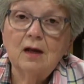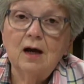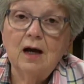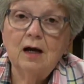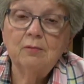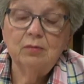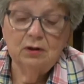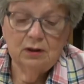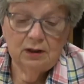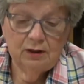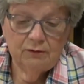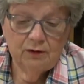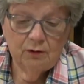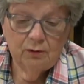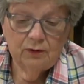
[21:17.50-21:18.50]
I
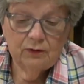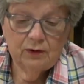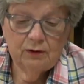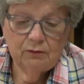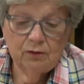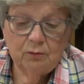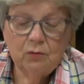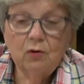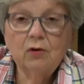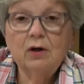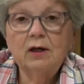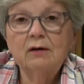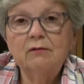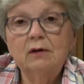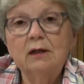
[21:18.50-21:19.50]
believe he was even more
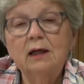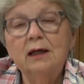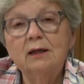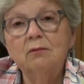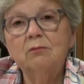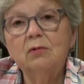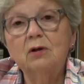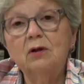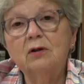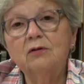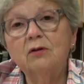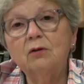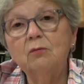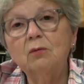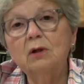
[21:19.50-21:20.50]
heavy laden
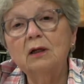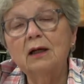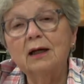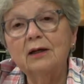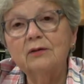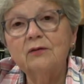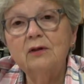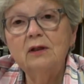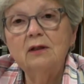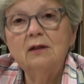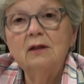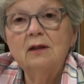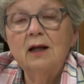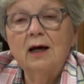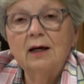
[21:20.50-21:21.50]
because he realized he had
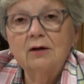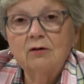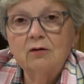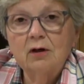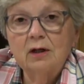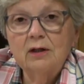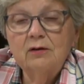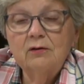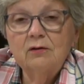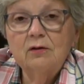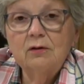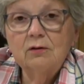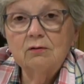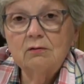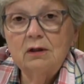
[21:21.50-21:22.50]
denied Christ
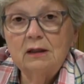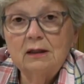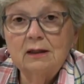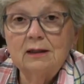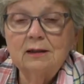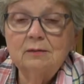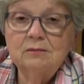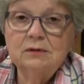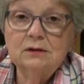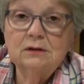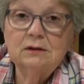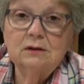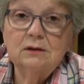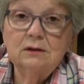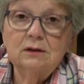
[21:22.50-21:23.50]
three times.
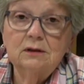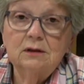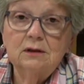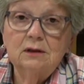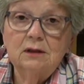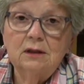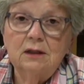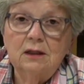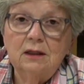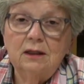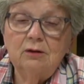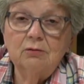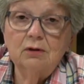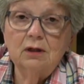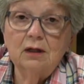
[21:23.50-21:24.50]

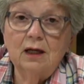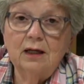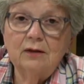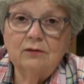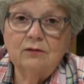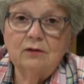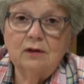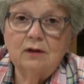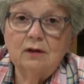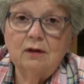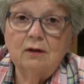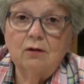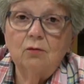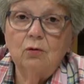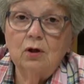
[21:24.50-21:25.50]
He realized
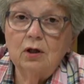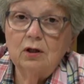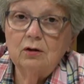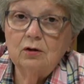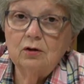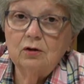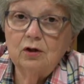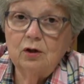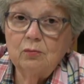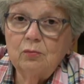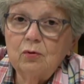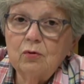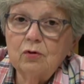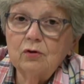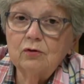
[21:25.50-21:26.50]
what the
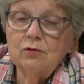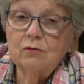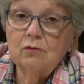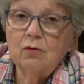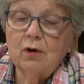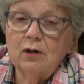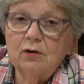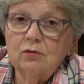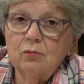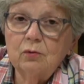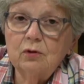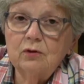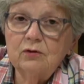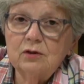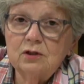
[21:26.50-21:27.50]
importance of Christ's
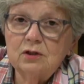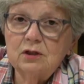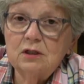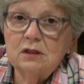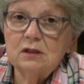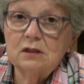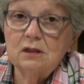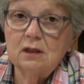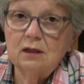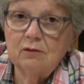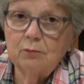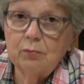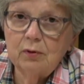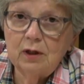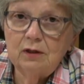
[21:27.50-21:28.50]
words that Jesus said,
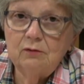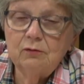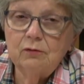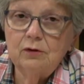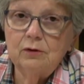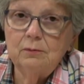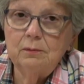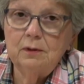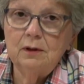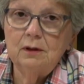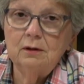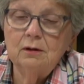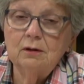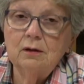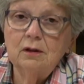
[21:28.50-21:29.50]
I've prayed for you,
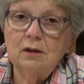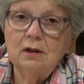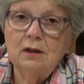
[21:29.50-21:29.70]
Peter.